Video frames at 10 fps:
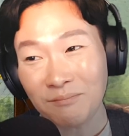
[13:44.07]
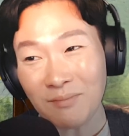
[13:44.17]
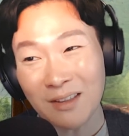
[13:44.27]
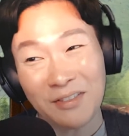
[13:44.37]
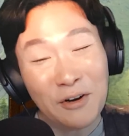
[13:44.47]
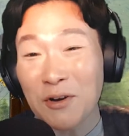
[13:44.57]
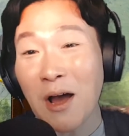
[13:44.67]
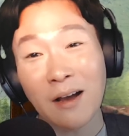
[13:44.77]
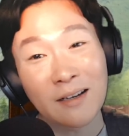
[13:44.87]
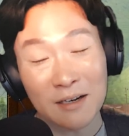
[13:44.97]
they're
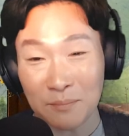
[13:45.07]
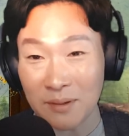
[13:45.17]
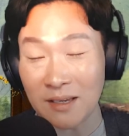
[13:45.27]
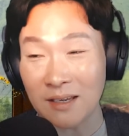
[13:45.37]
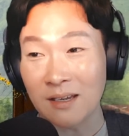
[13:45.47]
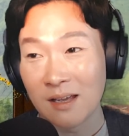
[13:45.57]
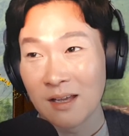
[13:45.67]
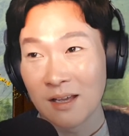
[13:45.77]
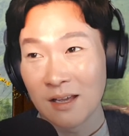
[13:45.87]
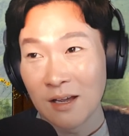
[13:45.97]
not going to be
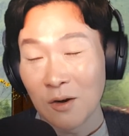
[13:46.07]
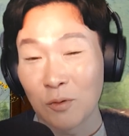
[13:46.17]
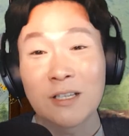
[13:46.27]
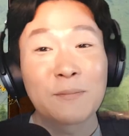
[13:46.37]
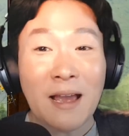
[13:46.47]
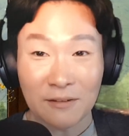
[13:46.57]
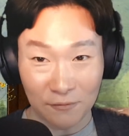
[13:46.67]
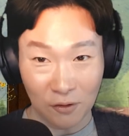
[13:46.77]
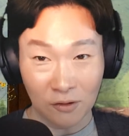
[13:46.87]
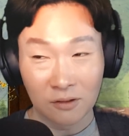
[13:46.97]

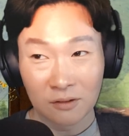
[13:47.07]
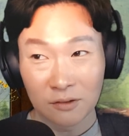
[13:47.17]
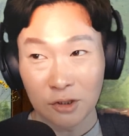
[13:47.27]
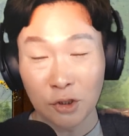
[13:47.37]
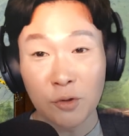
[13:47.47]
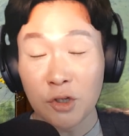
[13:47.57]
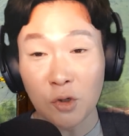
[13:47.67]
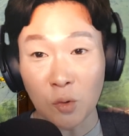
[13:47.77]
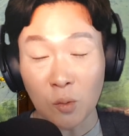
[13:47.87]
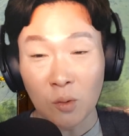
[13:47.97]
respectful to
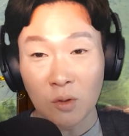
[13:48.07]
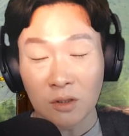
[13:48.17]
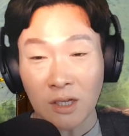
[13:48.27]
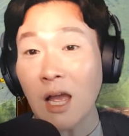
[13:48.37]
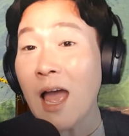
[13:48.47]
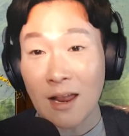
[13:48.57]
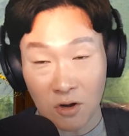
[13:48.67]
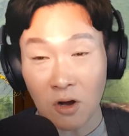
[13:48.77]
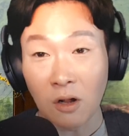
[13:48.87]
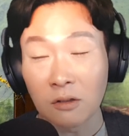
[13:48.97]
you at
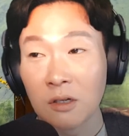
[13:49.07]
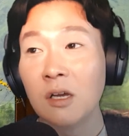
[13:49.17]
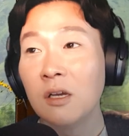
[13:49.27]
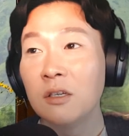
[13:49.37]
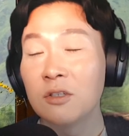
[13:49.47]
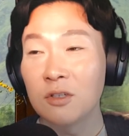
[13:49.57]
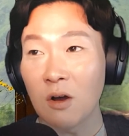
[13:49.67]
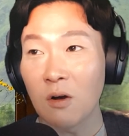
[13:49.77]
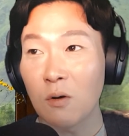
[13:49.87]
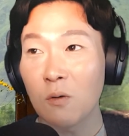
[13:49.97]
all.
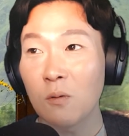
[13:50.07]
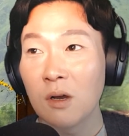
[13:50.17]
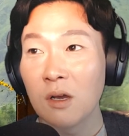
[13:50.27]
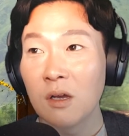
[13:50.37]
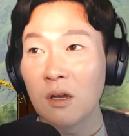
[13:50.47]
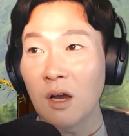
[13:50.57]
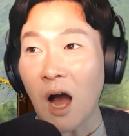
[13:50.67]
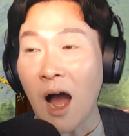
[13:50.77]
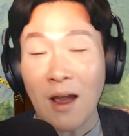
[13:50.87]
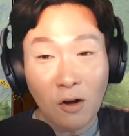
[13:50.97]
So
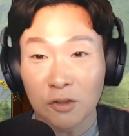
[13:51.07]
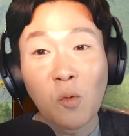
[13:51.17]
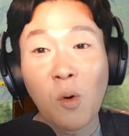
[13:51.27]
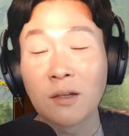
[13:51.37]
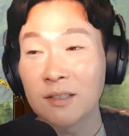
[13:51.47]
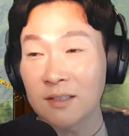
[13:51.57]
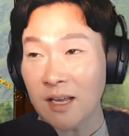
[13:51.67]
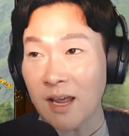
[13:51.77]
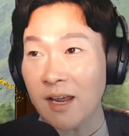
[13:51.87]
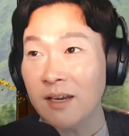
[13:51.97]
I also want to
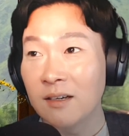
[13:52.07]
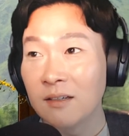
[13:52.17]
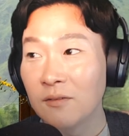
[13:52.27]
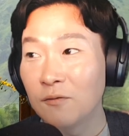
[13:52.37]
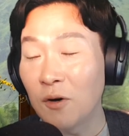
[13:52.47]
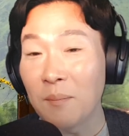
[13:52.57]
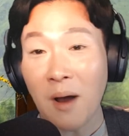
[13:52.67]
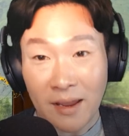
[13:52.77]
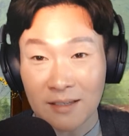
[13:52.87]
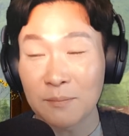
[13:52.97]
say, from
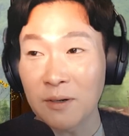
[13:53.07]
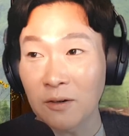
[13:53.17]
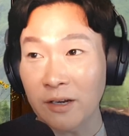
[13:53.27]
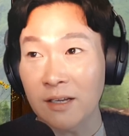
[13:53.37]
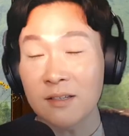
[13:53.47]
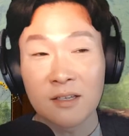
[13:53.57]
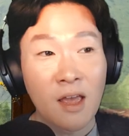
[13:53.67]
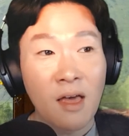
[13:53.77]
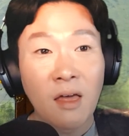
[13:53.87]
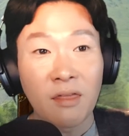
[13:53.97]
my experience,
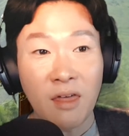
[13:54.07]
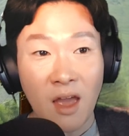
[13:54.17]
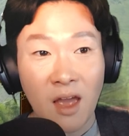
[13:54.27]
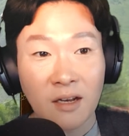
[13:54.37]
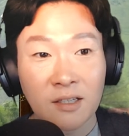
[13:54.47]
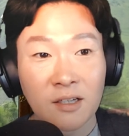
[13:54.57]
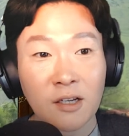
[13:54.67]
that